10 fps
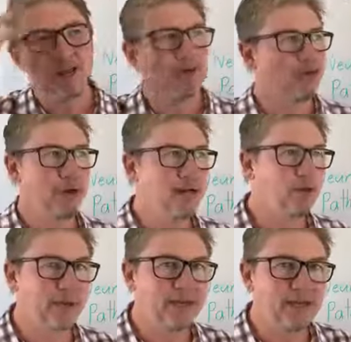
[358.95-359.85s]
cracked
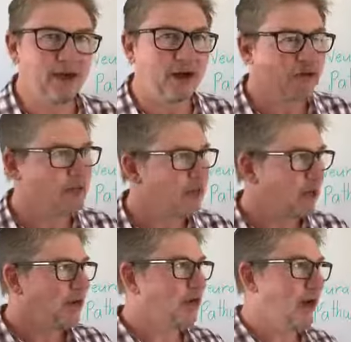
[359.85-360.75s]
windows,
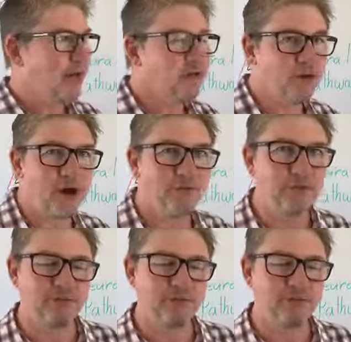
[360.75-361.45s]
cranky drivers,